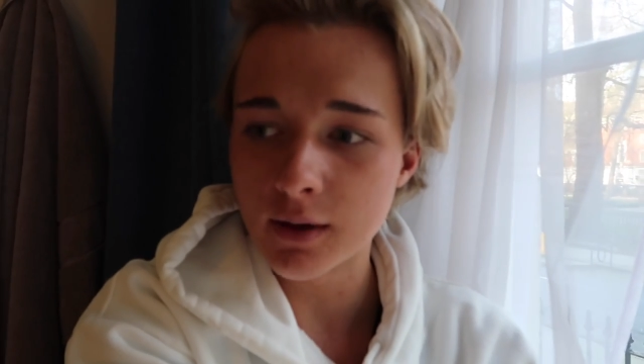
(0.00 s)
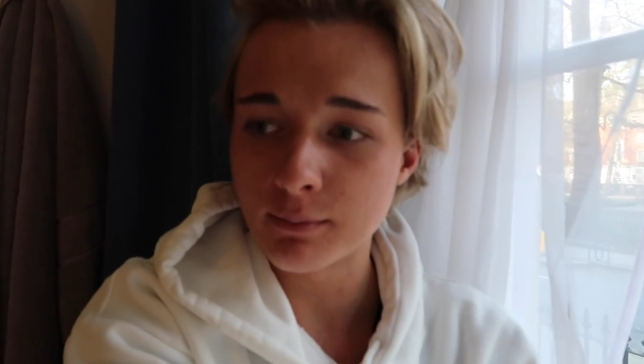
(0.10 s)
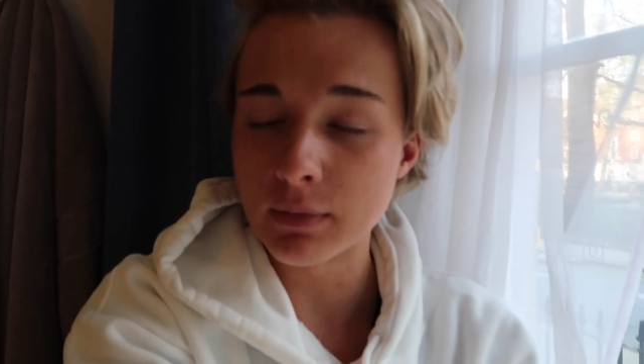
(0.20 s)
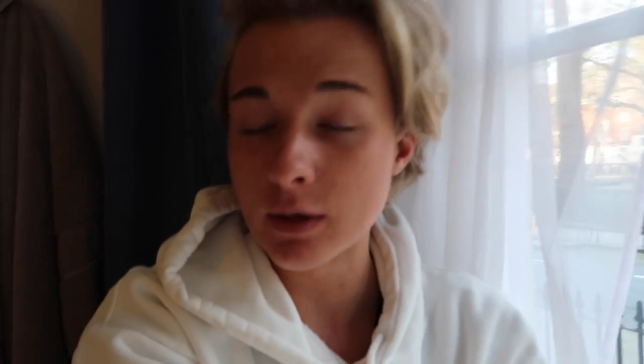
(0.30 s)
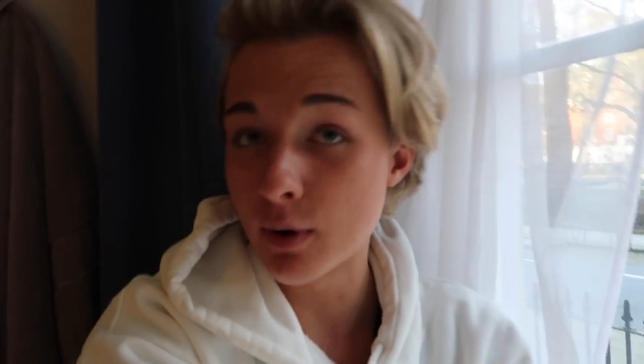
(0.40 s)

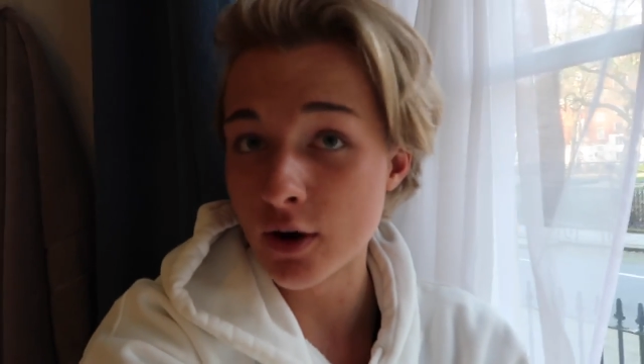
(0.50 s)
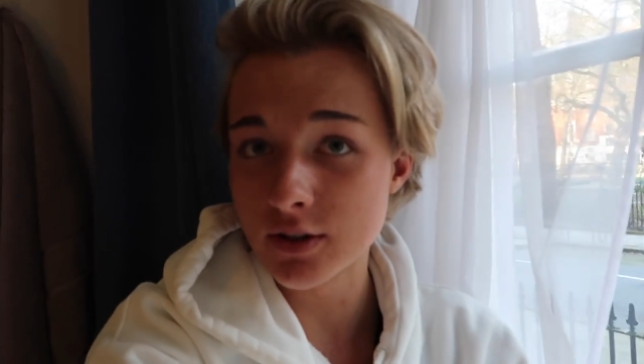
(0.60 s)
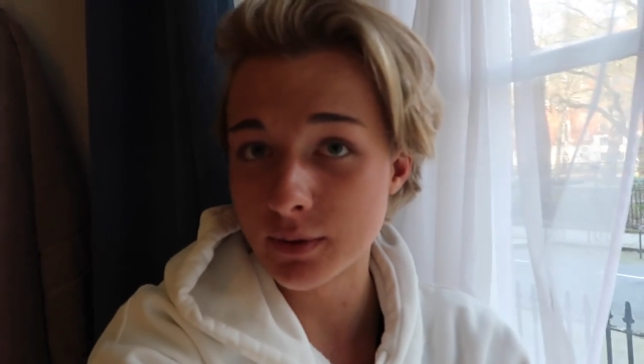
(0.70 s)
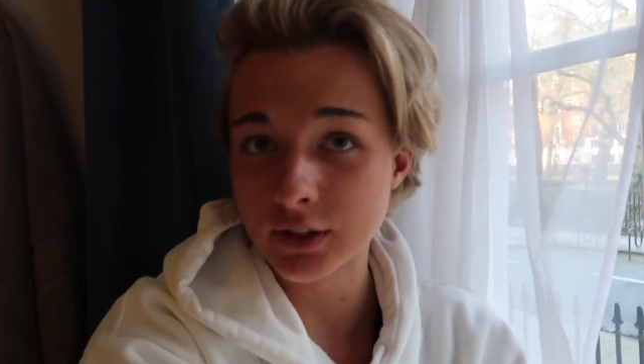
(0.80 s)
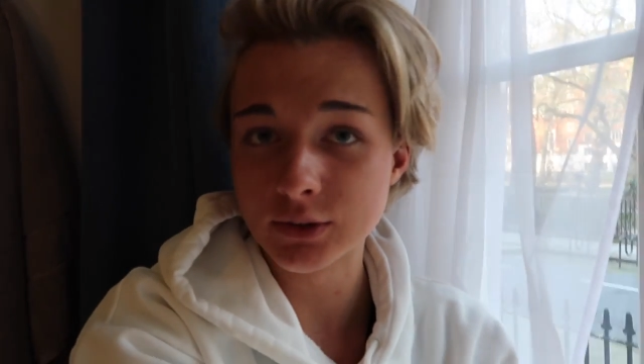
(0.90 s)
me
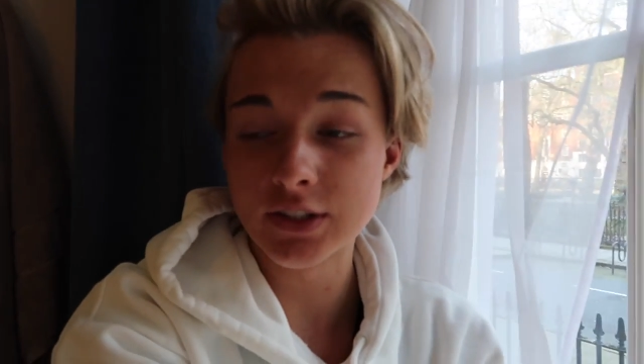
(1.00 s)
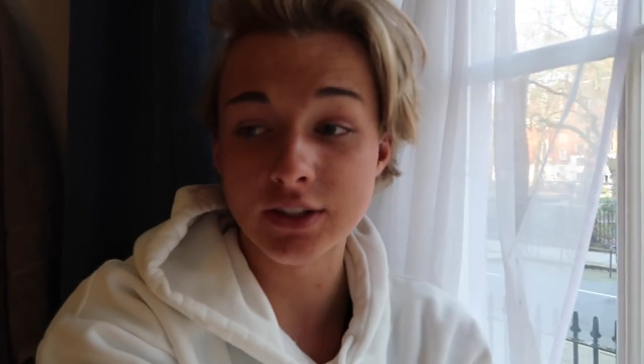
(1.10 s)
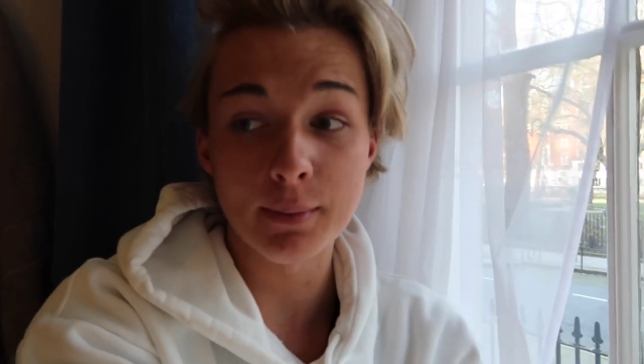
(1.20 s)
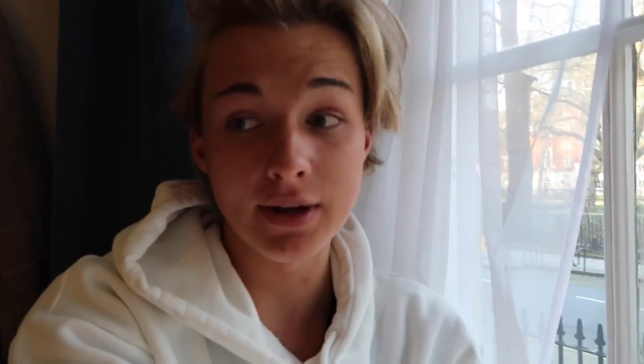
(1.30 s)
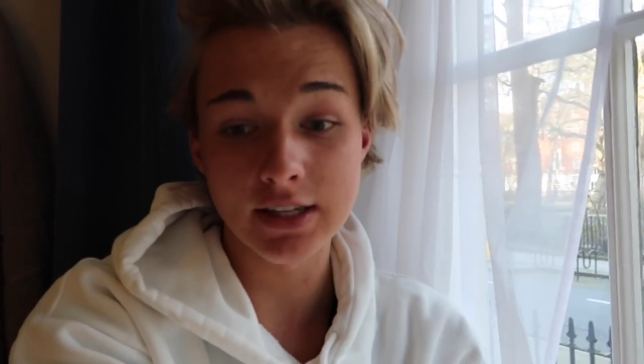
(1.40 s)
post something on
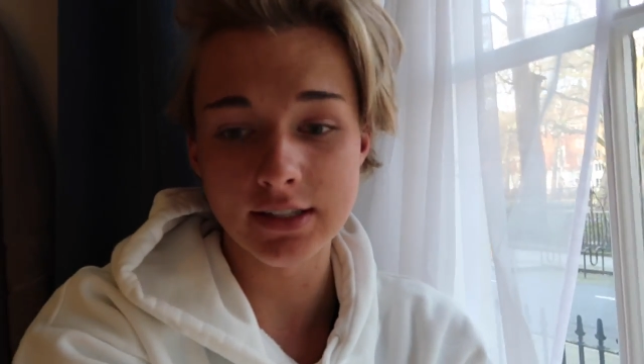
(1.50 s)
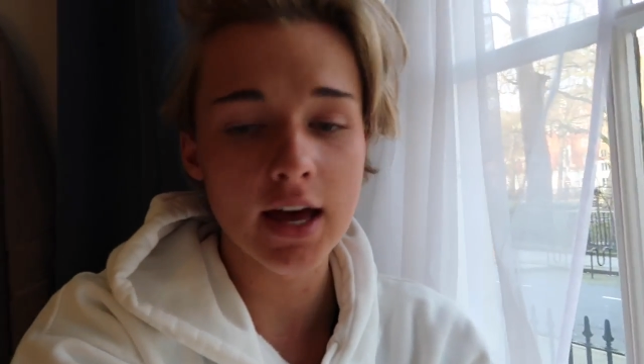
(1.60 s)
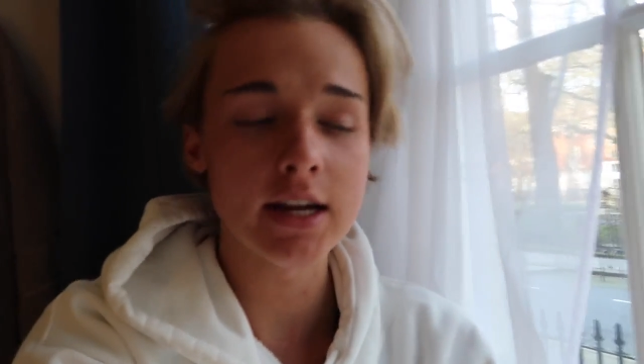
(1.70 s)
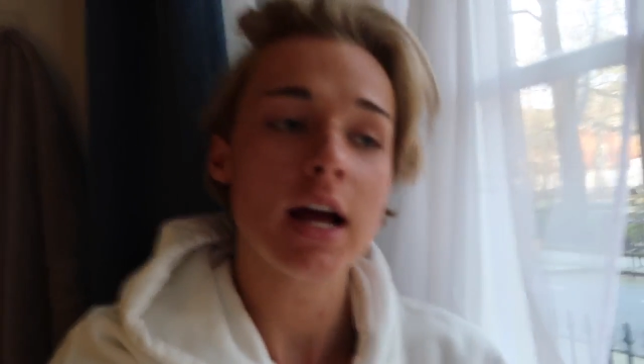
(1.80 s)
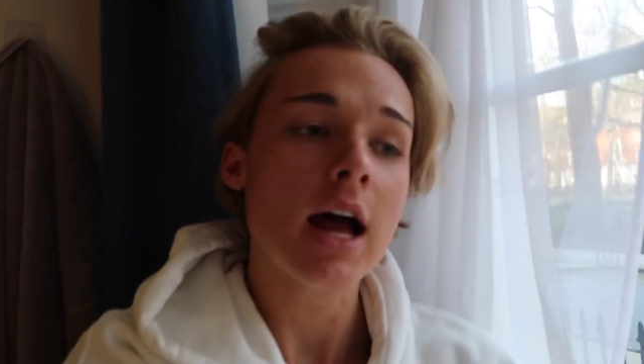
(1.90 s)
Instagram, as I
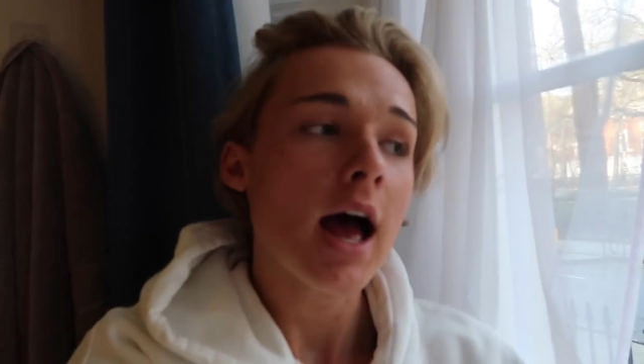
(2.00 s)
said,